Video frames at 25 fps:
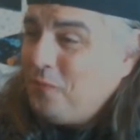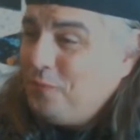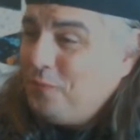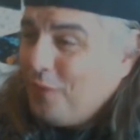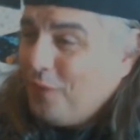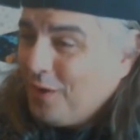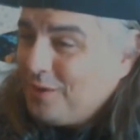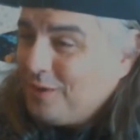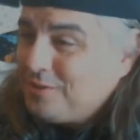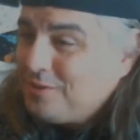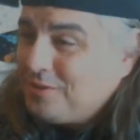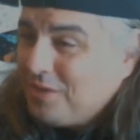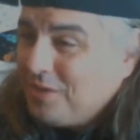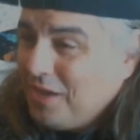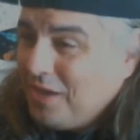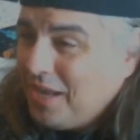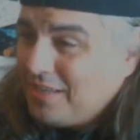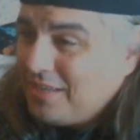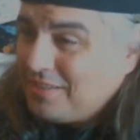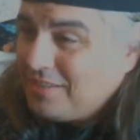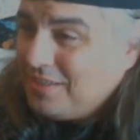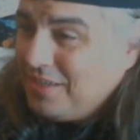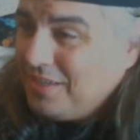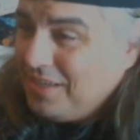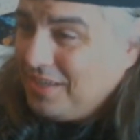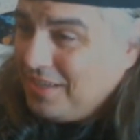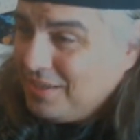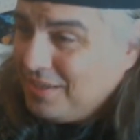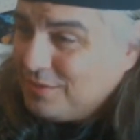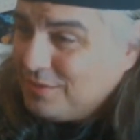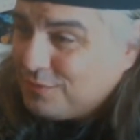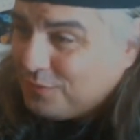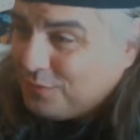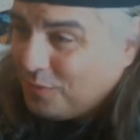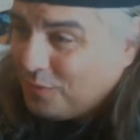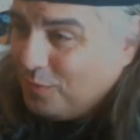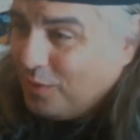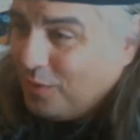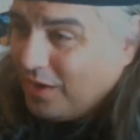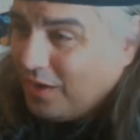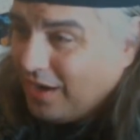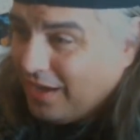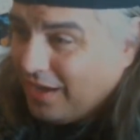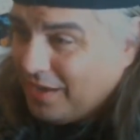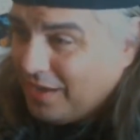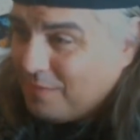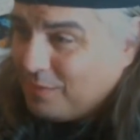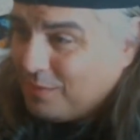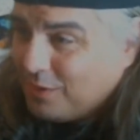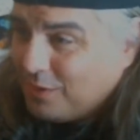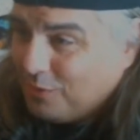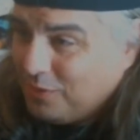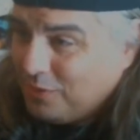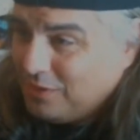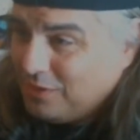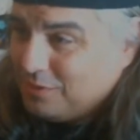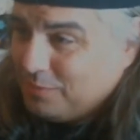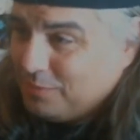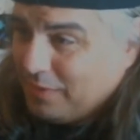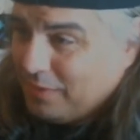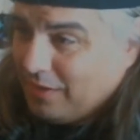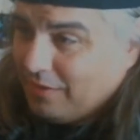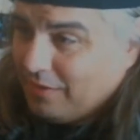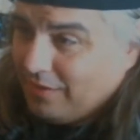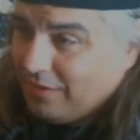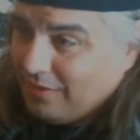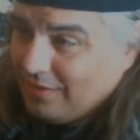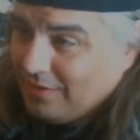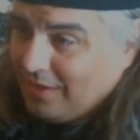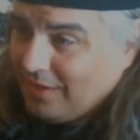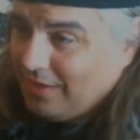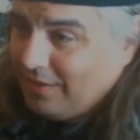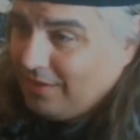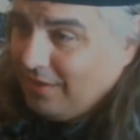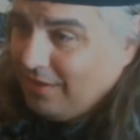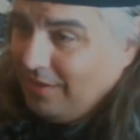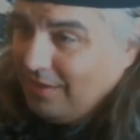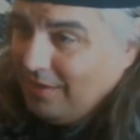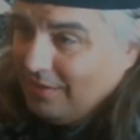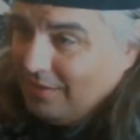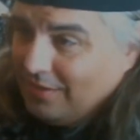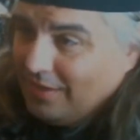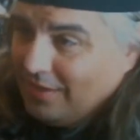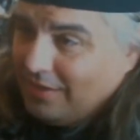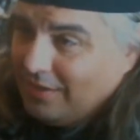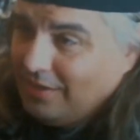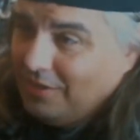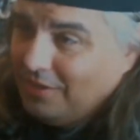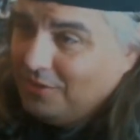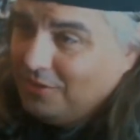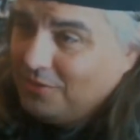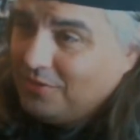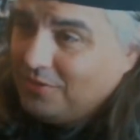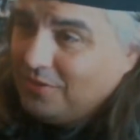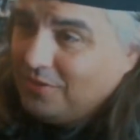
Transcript: far Schenectady is from where I am in Queensbury? Like here's